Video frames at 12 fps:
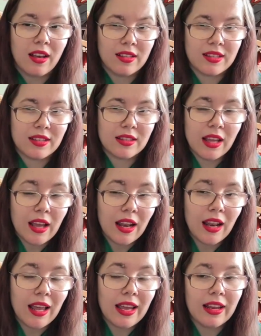
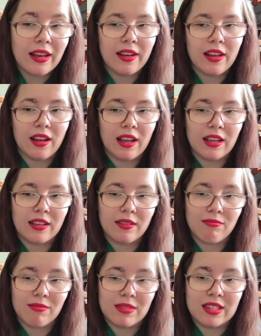still in the like
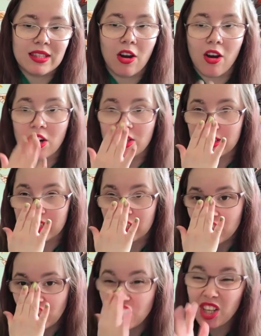
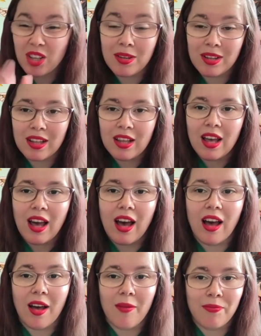start-ish.
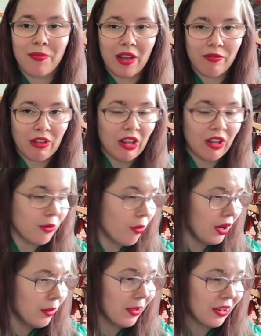I've done
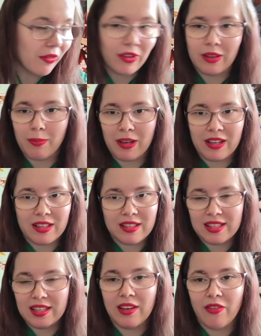quite a bit of it, but it's
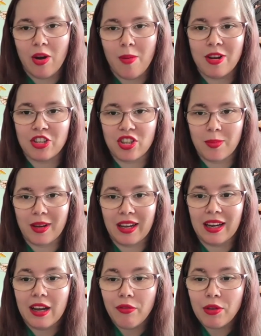still very much in the
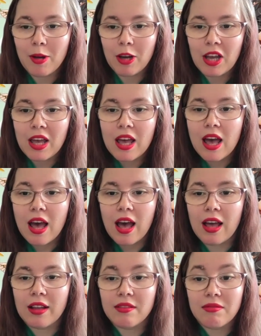beginning of the book.
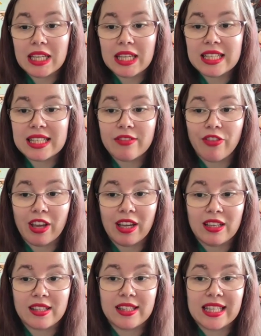These
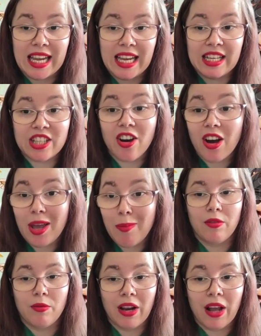things take
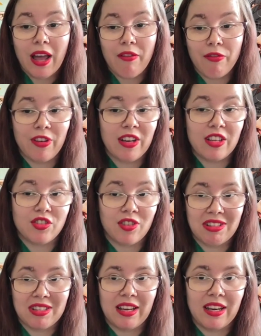time. When I have finished
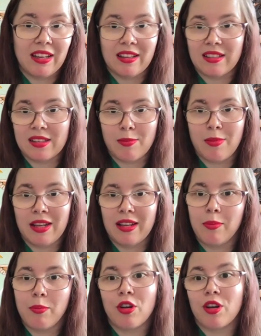translating, that doesn't mean
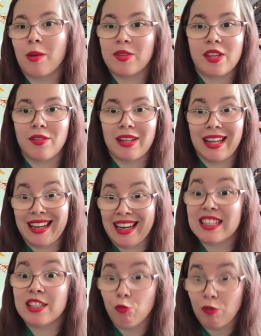that the book comes out like
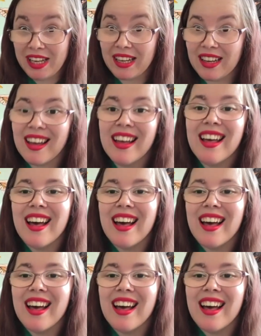next week.